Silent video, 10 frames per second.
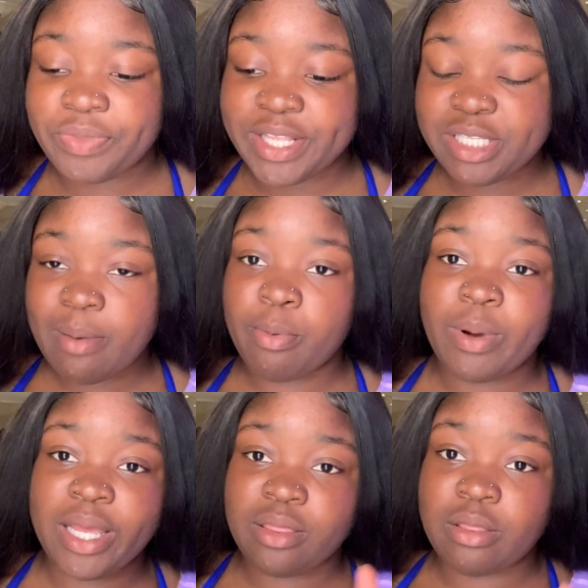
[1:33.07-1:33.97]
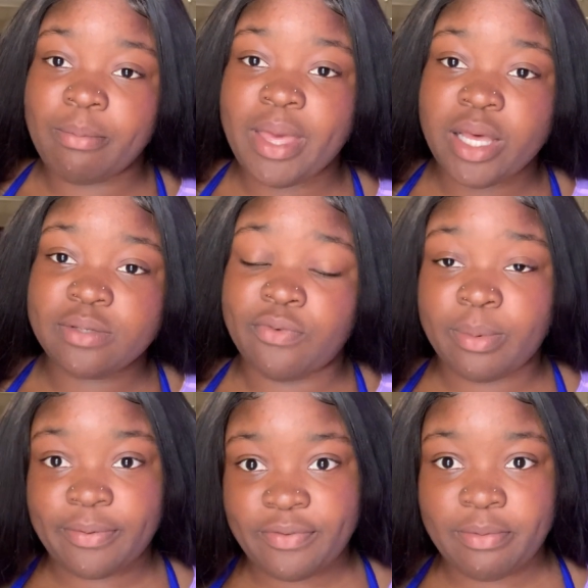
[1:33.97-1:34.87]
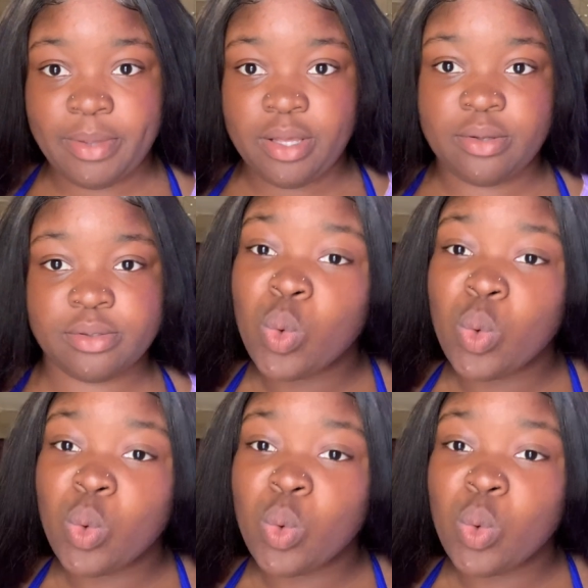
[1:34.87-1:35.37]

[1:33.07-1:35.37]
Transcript: They separate the males from the females.